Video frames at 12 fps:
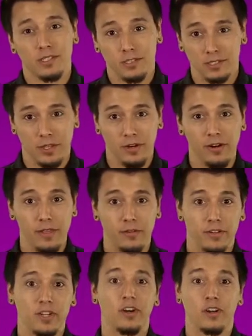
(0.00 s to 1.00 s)
muscles that are
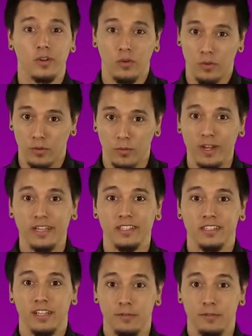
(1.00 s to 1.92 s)
either dark or white.